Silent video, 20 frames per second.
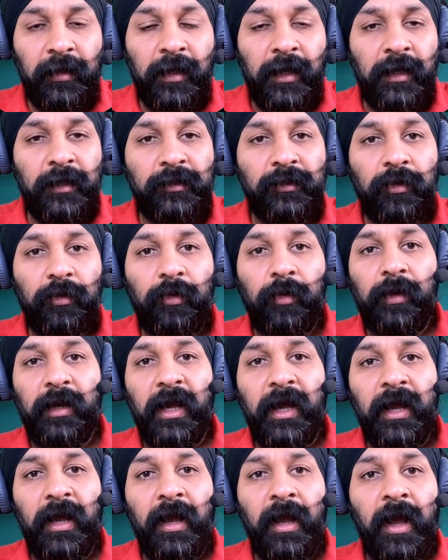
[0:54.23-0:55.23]
So
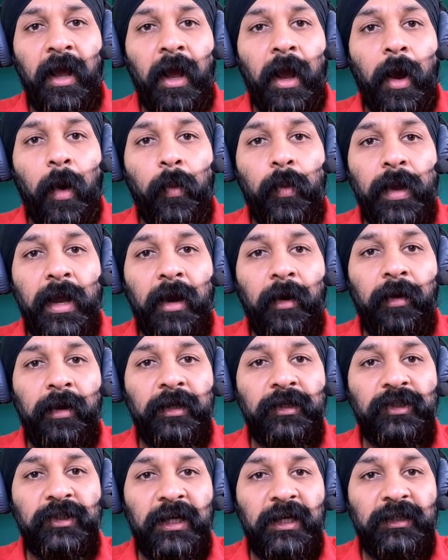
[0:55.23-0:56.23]
today we are going to
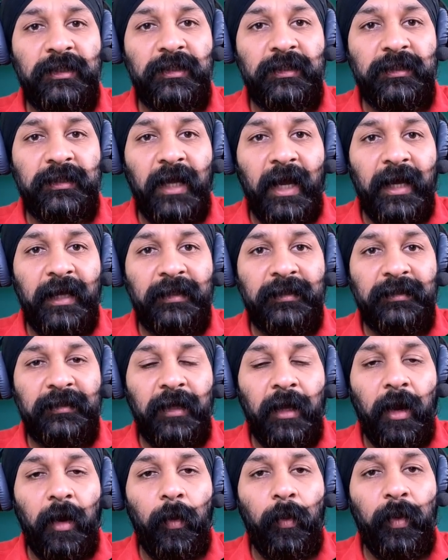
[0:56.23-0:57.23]
change stance.
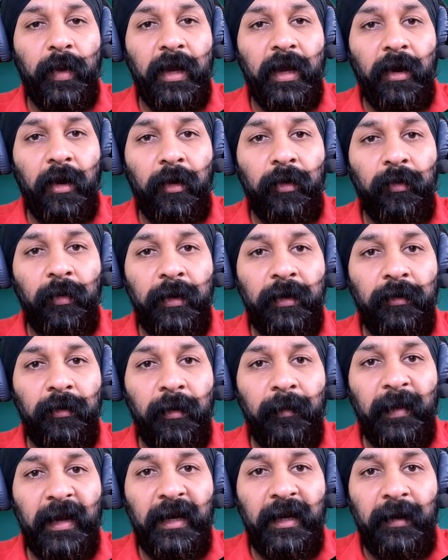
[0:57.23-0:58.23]
We are not going to
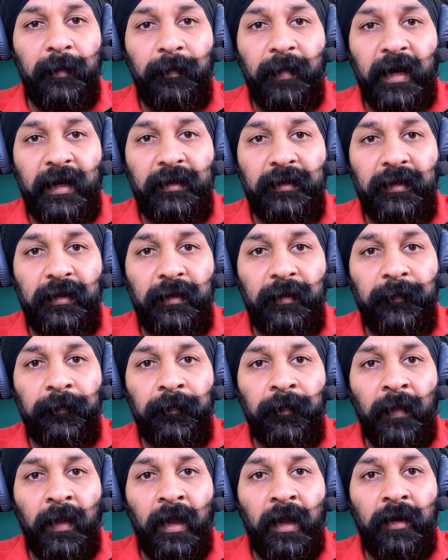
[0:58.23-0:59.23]
remain in Python.
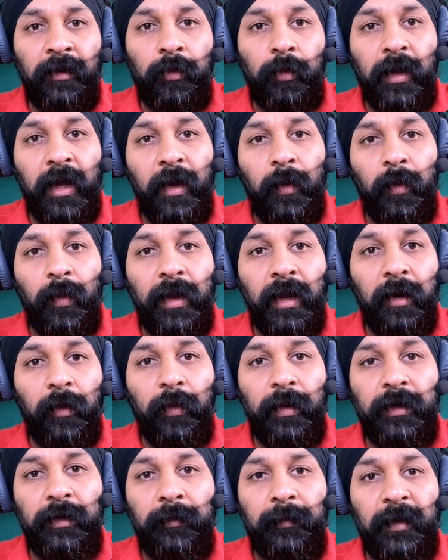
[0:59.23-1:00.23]
Today we are
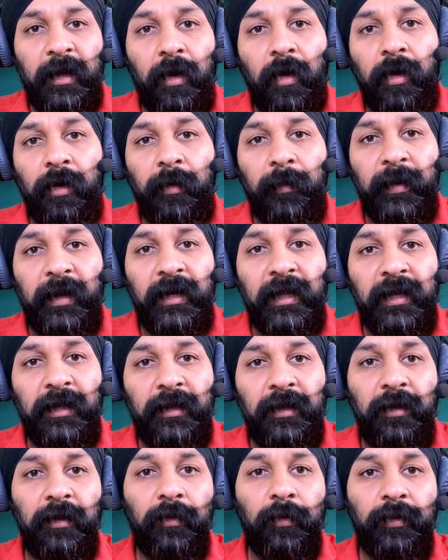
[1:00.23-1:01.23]
going to be automating
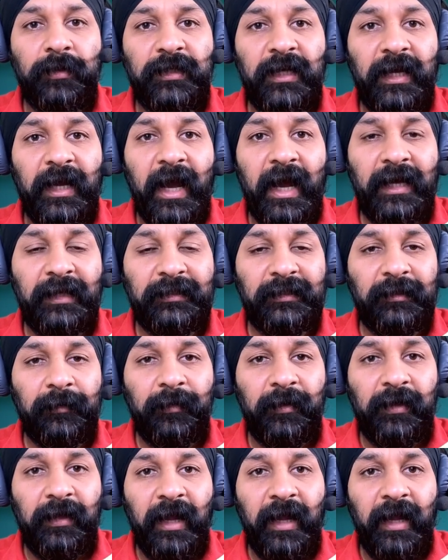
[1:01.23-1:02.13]
using Ansible.